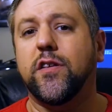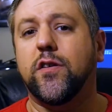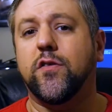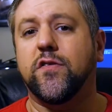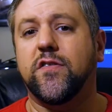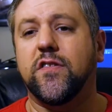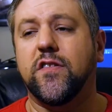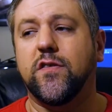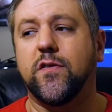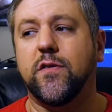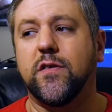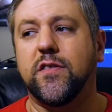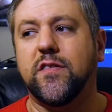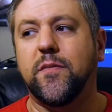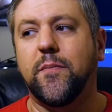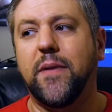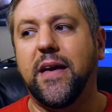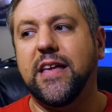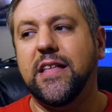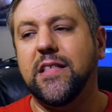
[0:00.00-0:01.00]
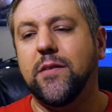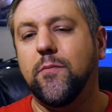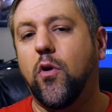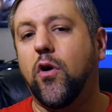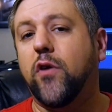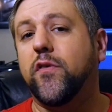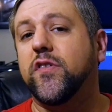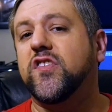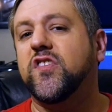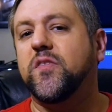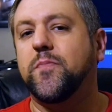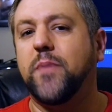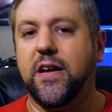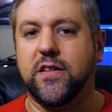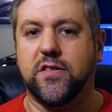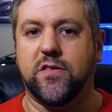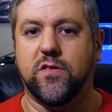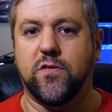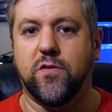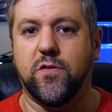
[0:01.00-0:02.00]
that goes into it to making it more of a
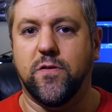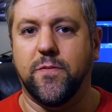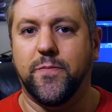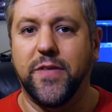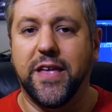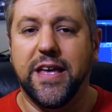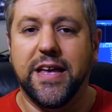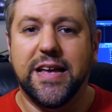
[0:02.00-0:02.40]
spectacle.